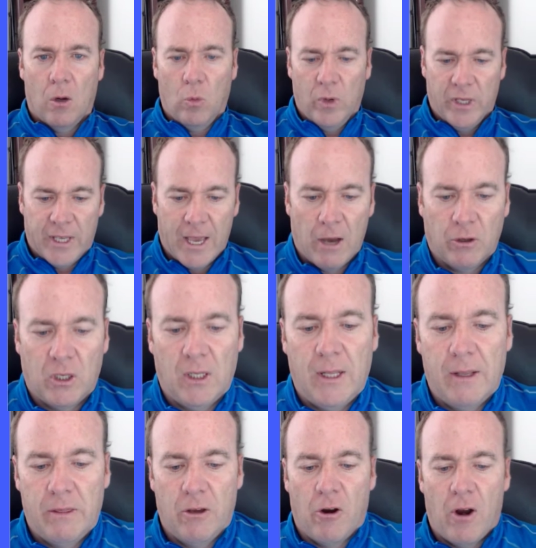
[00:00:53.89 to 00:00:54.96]
We
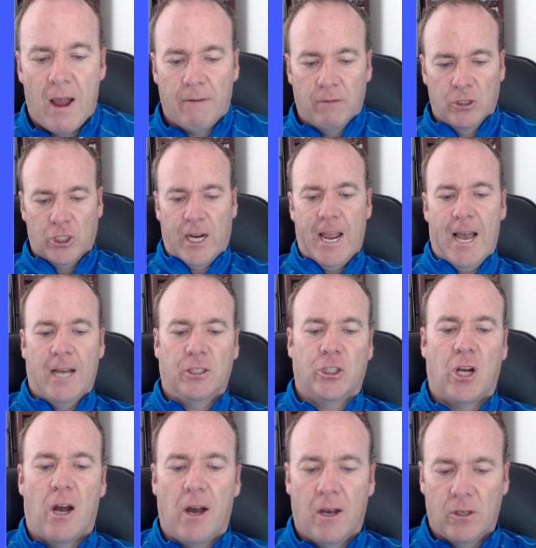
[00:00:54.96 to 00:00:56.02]
calculate their average
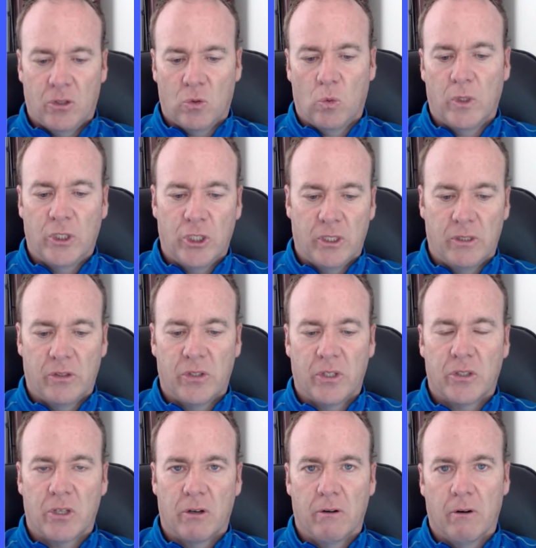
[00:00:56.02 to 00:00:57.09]
cash cost, which is
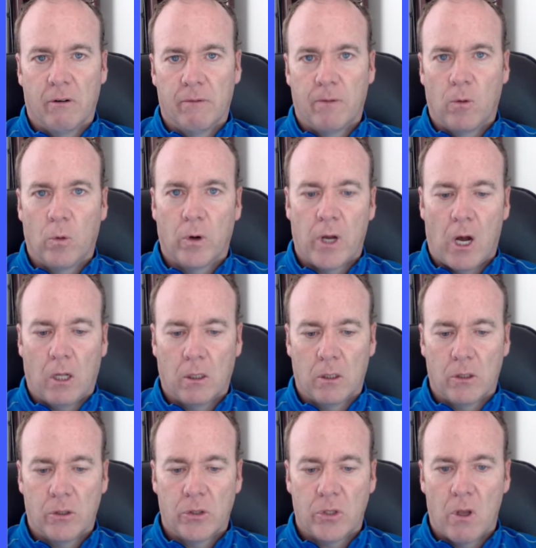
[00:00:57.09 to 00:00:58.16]

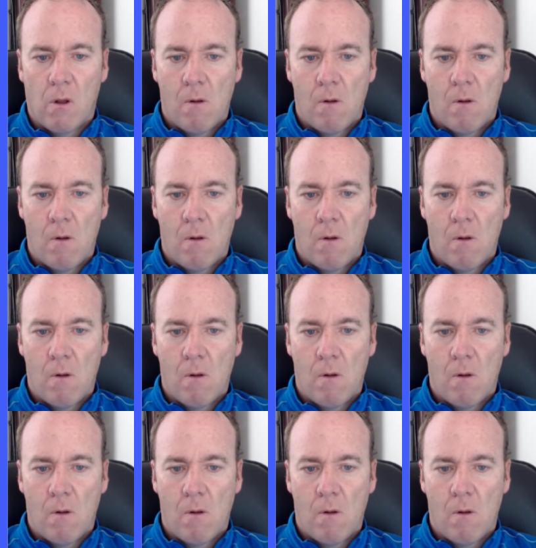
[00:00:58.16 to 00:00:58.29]
$604